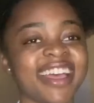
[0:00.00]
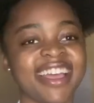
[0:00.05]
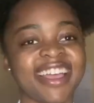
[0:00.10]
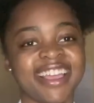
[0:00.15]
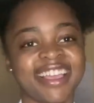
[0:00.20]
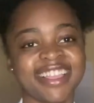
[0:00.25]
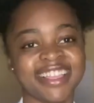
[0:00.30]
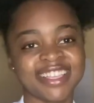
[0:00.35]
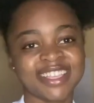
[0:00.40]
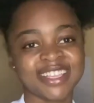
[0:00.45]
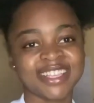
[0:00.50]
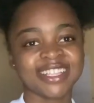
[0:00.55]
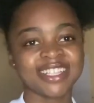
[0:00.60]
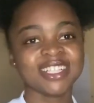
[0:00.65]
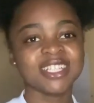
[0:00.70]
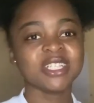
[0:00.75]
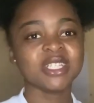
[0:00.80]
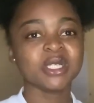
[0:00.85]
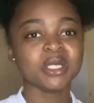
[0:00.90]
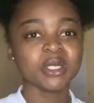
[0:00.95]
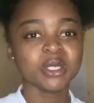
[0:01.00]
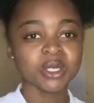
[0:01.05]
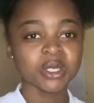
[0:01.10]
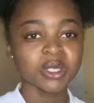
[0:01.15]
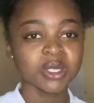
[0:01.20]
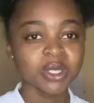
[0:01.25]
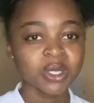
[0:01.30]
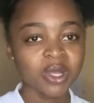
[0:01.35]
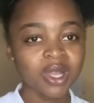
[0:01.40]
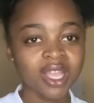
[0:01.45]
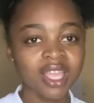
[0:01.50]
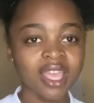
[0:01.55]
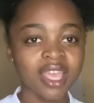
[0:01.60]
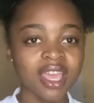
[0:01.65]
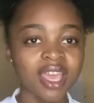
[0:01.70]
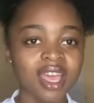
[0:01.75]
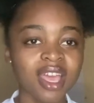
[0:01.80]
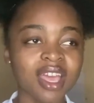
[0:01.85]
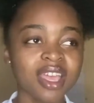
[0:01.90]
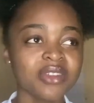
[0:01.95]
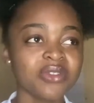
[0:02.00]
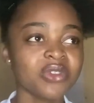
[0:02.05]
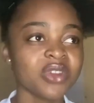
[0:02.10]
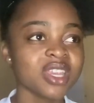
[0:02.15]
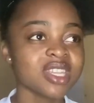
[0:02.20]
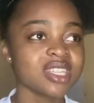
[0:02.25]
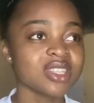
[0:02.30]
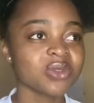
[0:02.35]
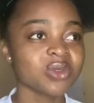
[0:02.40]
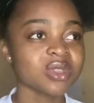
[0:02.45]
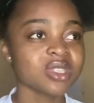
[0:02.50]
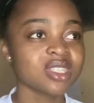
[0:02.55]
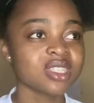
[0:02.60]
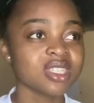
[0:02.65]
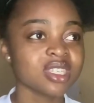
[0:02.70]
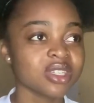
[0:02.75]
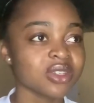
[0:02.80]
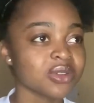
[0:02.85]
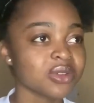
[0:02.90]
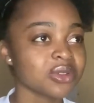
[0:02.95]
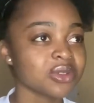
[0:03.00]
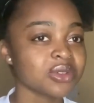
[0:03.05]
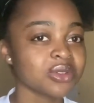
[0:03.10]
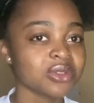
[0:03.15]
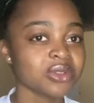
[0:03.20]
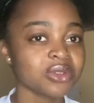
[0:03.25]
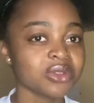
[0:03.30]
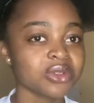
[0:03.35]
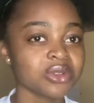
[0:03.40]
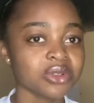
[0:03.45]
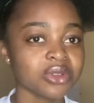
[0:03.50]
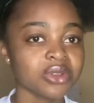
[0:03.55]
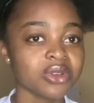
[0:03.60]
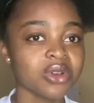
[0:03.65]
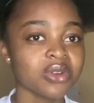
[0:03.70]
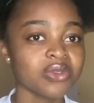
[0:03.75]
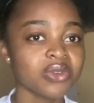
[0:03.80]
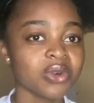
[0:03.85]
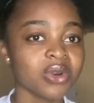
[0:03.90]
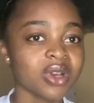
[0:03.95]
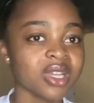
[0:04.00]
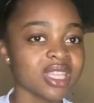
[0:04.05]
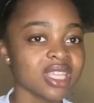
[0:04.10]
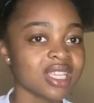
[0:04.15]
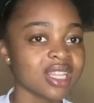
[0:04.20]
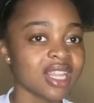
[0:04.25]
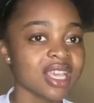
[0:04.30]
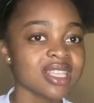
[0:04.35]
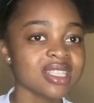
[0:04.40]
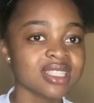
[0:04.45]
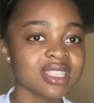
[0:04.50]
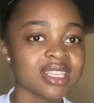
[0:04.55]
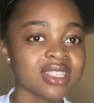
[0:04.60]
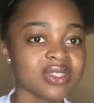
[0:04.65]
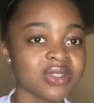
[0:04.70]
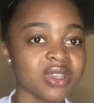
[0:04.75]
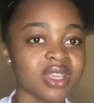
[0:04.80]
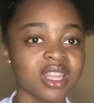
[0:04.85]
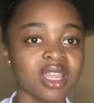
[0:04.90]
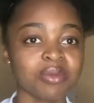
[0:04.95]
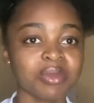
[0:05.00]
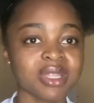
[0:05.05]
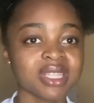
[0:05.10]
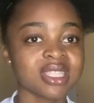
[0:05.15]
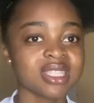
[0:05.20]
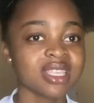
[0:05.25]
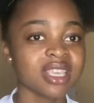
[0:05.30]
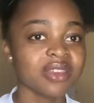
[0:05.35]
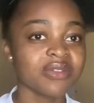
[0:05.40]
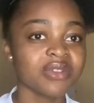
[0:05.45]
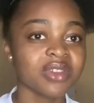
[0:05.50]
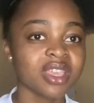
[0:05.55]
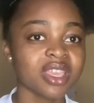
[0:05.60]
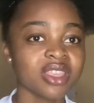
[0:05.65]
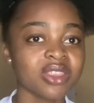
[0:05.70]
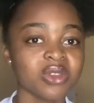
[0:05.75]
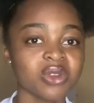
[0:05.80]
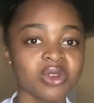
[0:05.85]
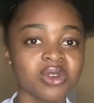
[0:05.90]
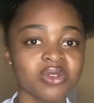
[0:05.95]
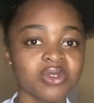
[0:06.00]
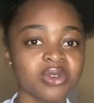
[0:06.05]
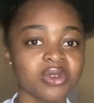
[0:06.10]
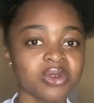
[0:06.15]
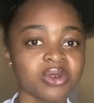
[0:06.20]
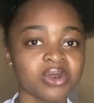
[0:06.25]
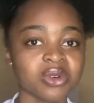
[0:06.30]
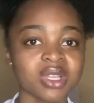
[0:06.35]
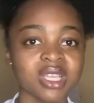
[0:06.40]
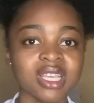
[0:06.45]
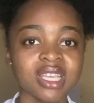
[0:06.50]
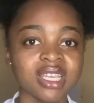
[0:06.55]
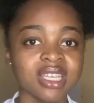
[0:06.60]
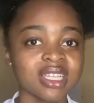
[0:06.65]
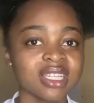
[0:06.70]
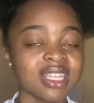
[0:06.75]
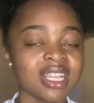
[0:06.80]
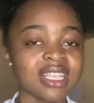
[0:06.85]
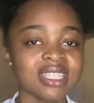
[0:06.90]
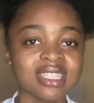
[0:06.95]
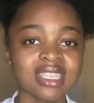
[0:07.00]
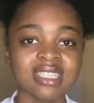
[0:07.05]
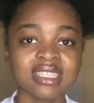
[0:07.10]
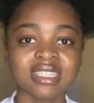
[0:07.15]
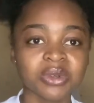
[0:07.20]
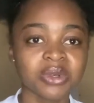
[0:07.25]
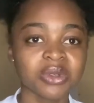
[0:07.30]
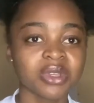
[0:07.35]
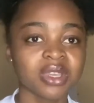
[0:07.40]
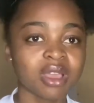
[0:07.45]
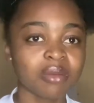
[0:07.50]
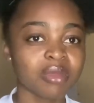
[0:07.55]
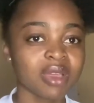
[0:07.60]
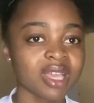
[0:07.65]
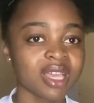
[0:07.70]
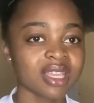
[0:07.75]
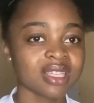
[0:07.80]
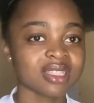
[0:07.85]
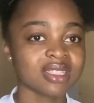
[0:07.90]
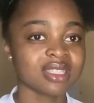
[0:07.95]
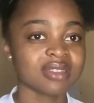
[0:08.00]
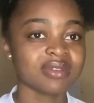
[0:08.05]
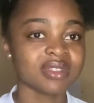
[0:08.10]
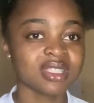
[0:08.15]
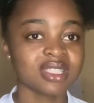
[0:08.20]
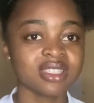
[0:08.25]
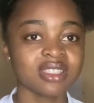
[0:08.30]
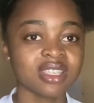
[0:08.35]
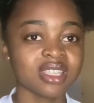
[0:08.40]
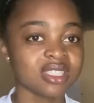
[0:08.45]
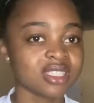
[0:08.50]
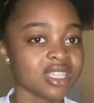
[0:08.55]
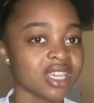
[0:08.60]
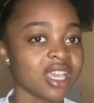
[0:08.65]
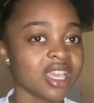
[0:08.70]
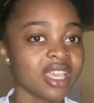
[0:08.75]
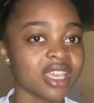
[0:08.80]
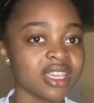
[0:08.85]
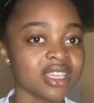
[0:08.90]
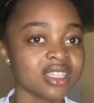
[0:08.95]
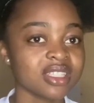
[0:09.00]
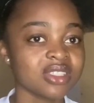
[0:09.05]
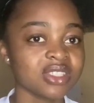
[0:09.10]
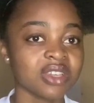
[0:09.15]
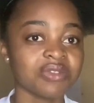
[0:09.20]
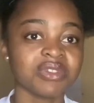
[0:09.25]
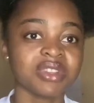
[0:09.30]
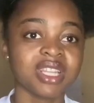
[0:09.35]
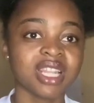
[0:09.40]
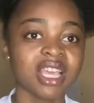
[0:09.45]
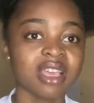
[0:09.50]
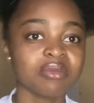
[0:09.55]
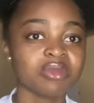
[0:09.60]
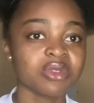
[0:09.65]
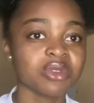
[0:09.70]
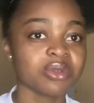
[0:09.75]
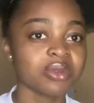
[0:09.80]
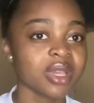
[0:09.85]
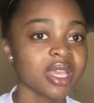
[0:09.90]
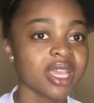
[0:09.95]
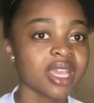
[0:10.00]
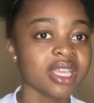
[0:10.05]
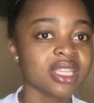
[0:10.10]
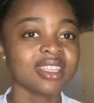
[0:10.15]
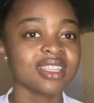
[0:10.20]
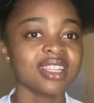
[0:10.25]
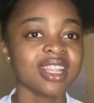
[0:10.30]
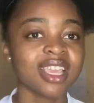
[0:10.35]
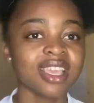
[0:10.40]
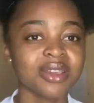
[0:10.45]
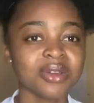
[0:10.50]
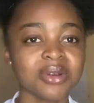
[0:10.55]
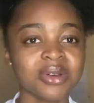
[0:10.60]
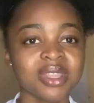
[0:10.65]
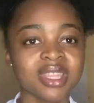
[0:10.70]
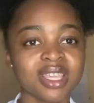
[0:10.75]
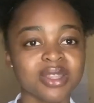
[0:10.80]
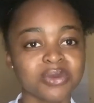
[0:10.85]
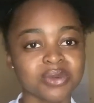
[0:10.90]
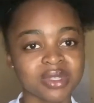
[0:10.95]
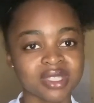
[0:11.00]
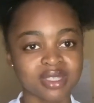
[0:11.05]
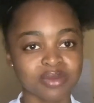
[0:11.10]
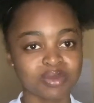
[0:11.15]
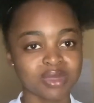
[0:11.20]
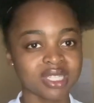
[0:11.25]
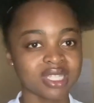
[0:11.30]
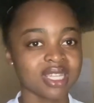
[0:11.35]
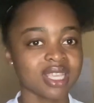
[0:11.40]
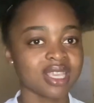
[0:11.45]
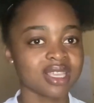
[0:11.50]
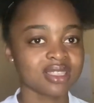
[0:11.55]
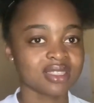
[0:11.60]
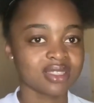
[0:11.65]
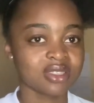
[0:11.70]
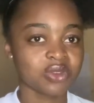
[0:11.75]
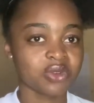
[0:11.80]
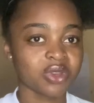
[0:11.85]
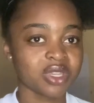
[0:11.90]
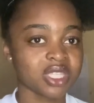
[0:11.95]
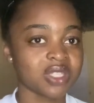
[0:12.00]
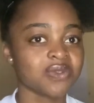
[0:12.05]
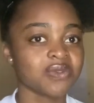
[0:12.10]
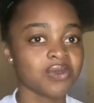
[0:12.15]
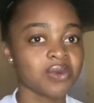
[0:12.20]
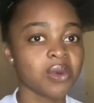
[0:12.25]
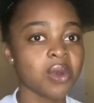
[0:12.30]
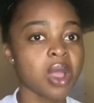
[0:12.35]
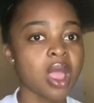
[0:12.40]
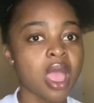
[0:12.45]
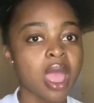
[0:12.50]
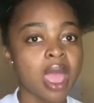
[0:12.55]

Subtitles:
Okay, yeah, at first it was chilled. You know, you go for all the classes, you get up at 7, you go for classes, or you come back at 17, you're tired, you have a lab to write. Like, all that was a bit, like, stressful.